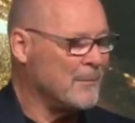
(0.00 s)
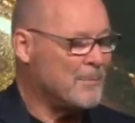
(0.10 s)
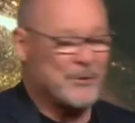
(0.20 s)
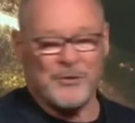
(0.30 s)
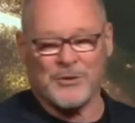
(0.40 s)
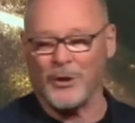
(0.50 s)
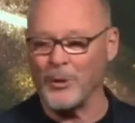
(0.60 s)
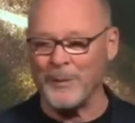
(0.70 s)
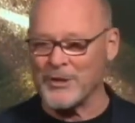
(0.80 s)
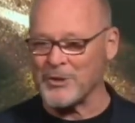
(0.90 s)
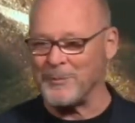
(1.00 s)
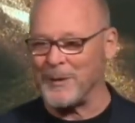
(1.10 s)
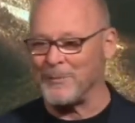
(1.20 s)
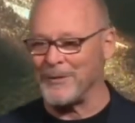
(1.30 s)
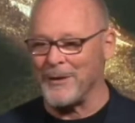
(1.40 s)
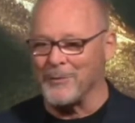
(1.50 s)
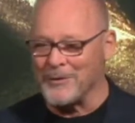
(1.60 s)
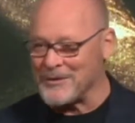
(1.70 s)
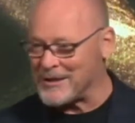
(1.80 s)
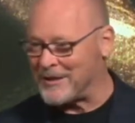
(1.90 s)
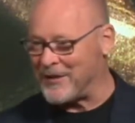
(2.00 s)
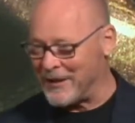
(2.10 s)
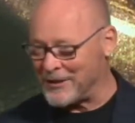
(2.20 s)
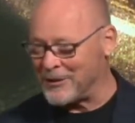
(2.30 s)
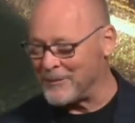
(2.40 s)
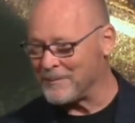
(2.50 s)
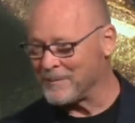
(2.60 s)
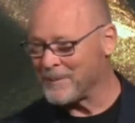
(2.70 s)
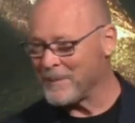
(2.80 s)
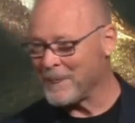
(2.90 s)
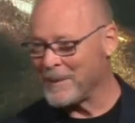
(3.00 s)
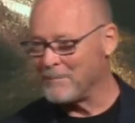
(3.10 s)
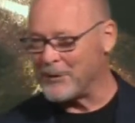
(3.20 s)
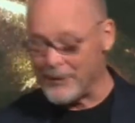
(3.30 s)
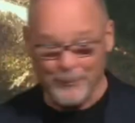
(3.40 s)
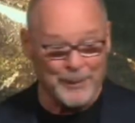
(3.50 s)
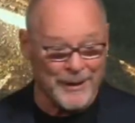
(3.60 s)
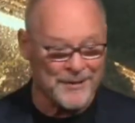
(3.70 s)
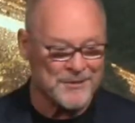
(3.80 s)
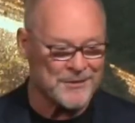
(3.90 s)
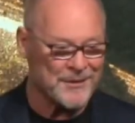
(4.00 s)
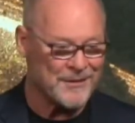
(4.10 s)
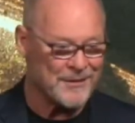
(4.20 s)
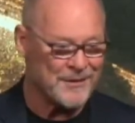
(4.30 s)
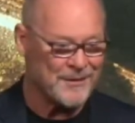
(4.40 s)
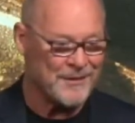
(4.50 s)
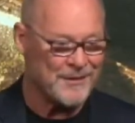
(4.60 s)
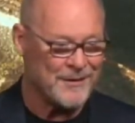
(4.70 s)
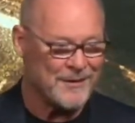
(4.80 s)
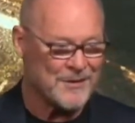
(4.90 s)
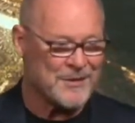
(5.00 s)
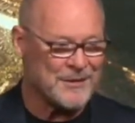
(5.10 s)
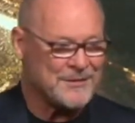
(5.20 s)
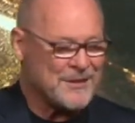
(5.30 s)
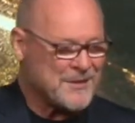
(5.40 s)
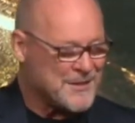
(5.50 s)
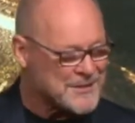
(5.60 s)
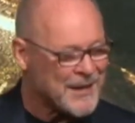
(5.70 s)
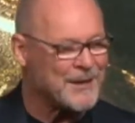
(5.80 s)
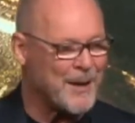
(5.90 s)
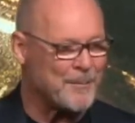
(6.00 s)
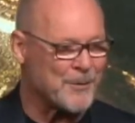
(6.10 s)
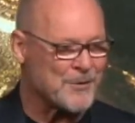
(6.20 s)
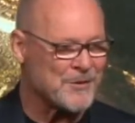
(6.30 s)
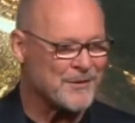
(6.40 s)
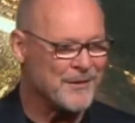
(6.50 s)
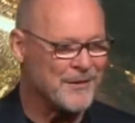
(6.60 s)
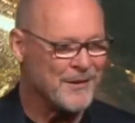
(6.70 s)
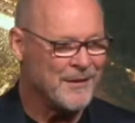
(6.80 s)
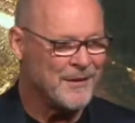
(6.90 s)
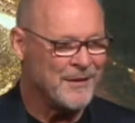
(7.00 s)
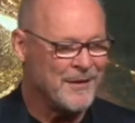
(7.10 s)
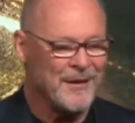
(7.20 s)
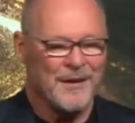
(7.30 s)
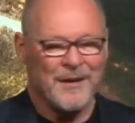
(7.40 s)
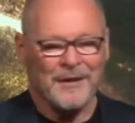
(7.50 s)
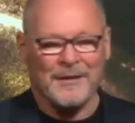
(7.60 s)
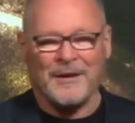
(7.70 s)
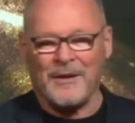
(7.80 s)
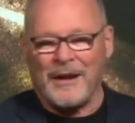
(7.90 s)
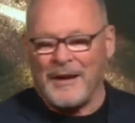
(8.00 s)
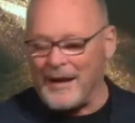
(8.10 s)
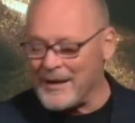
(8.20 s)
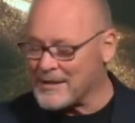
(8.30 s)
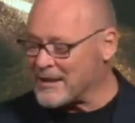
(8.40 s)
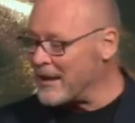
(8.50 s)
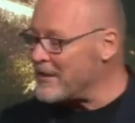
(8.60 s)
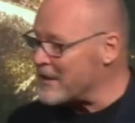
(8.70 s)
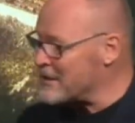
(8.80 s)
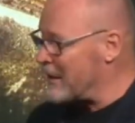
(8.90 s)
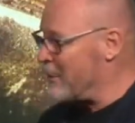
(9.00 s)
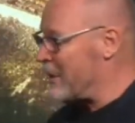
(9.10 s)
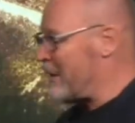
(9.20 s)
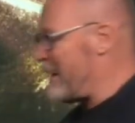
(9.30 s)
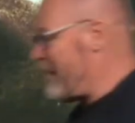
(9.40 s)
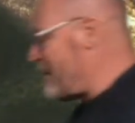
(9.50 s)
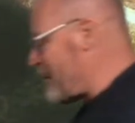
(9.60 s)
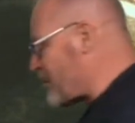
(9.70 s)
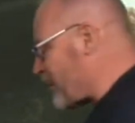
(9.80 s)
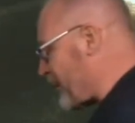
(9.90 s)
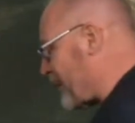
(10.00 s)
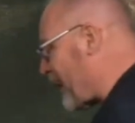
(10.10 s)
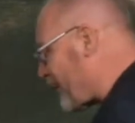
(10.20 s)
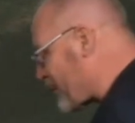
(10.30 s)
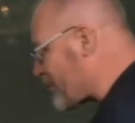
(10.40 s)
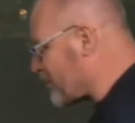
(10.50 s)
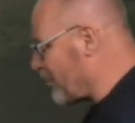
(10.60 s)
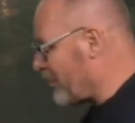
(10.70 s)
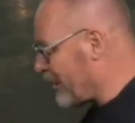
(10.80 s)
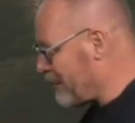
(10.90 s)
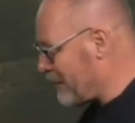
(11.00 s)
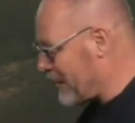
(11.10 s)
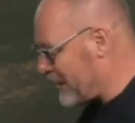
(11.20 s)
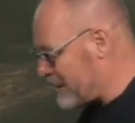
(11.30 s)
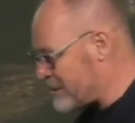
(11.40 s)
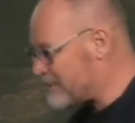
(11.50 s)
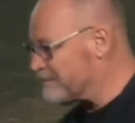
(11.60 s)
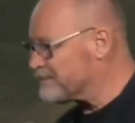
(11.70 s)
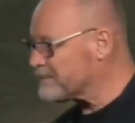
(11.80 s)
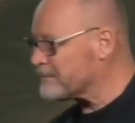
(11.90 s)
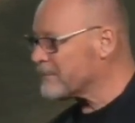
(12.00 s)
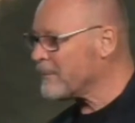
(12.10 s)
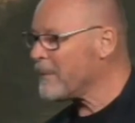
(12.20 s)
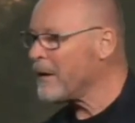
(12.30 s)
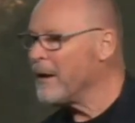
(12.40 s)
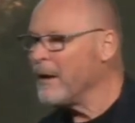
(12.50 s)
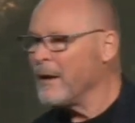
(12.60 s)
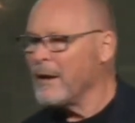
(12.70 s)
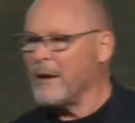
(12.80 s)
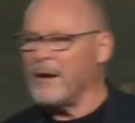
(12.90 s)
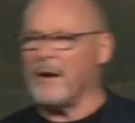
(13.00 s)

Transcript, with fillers: But there's a whole bunch of people that won't say thank you, but they're blessed. See, it's the 10 lepers. Now, I, I say this, and I want to end this with another story because I,